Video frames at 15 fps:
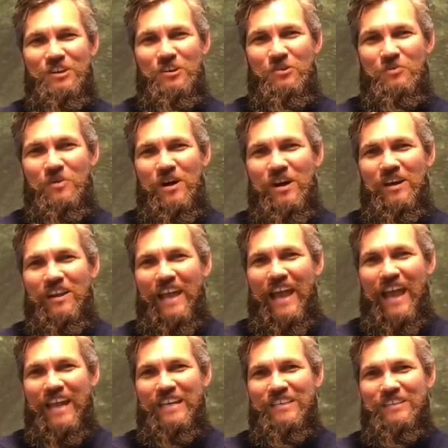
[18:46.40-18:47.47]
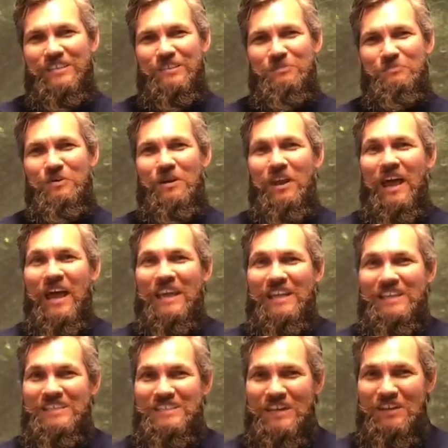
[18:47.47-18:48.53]
Well, I had to
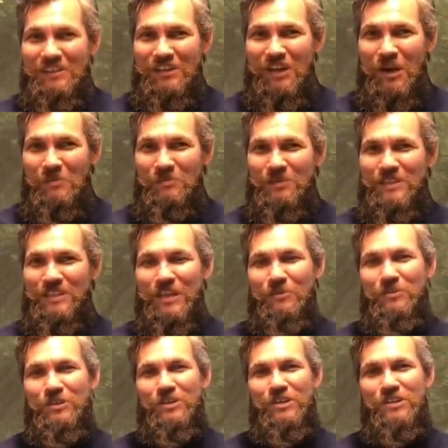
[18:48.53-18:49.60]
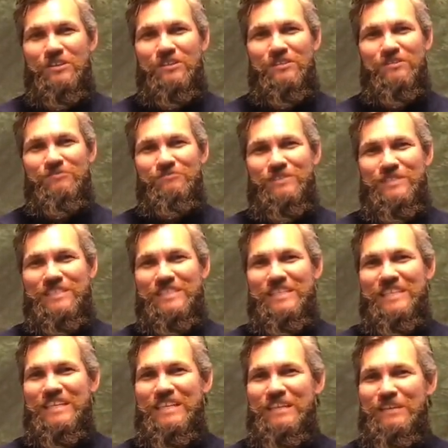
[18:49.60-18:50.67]
politely tell the company that we couldn't
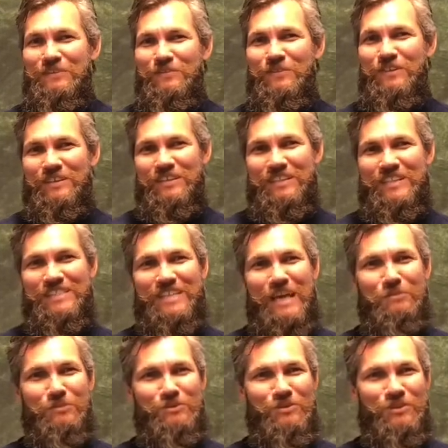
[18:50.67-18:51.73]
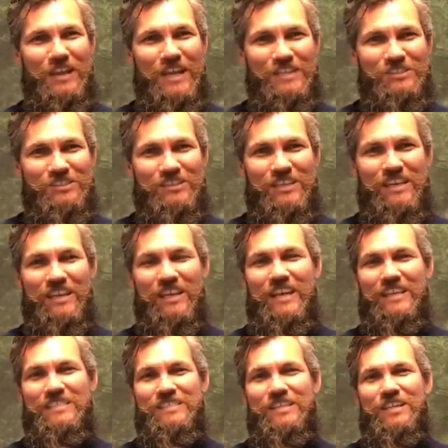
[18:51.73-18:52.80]
receive this type of donation
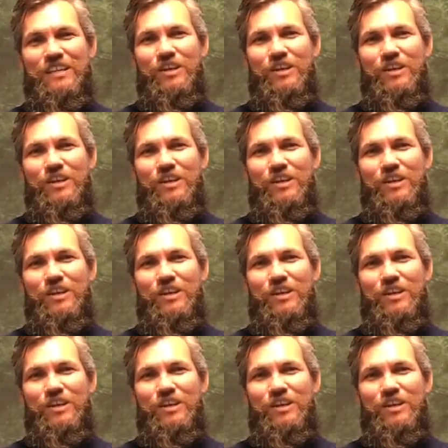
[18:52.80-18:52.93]
unless